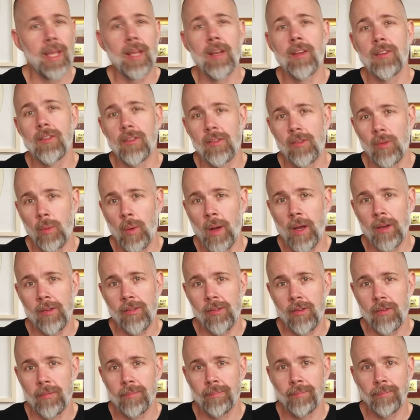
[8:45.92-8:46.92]
in a
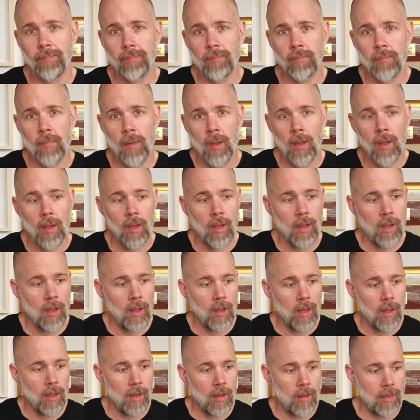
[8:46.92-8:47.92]
situation
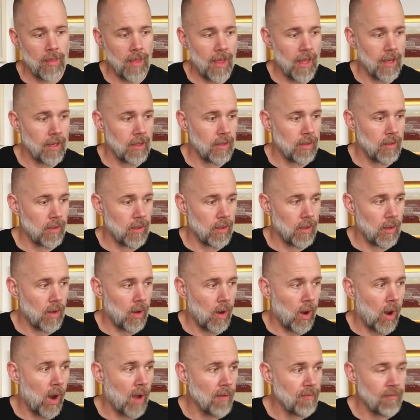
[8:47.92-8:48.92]
that
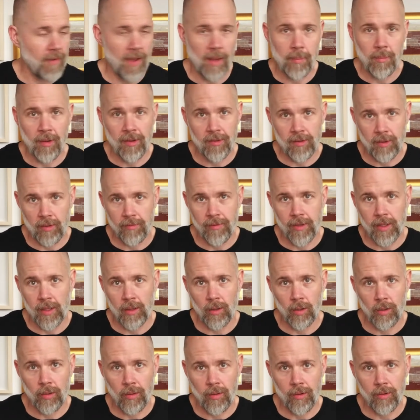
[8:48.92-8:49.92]
I found myself in a
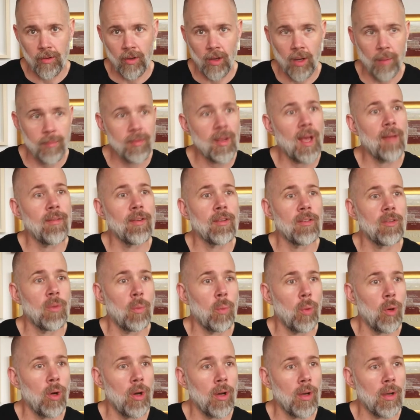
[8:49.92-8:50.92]
lot of the times, having to
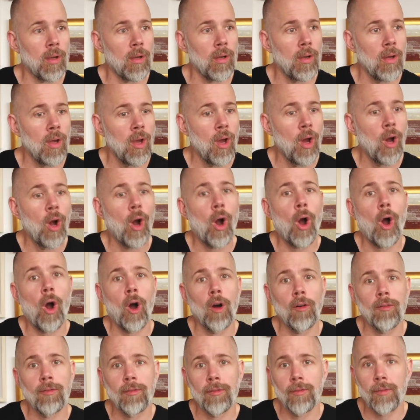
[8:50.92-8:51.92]
work
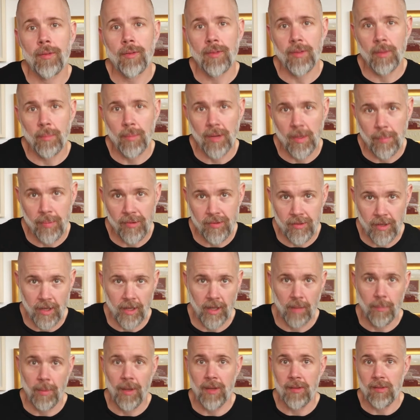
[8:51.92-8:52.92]
off somebody presenting
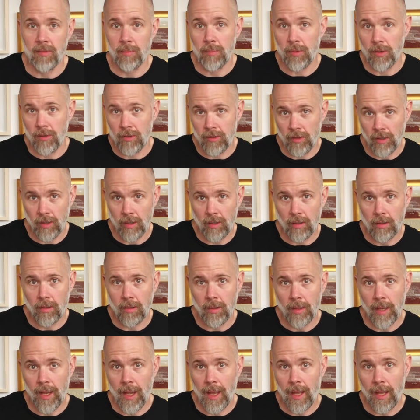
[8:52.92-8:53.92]
a piece of music,
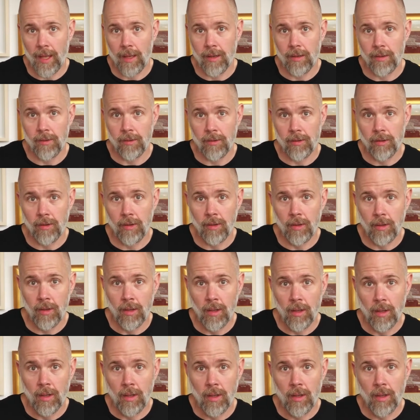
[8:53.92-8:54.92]
and
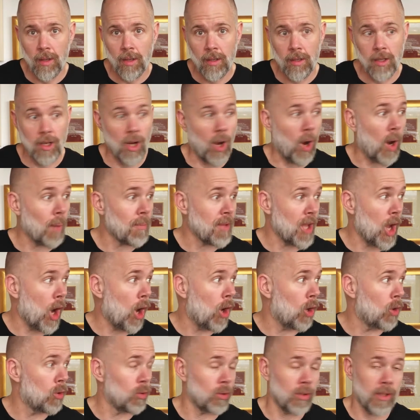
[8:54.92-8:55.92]
I'm the
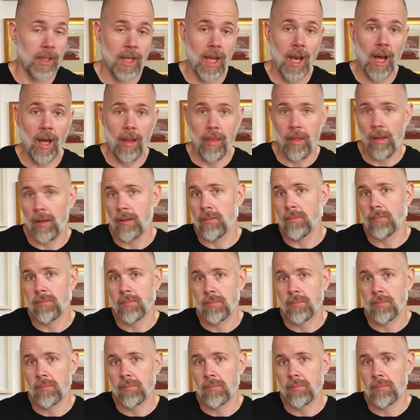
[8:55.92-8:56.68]
only other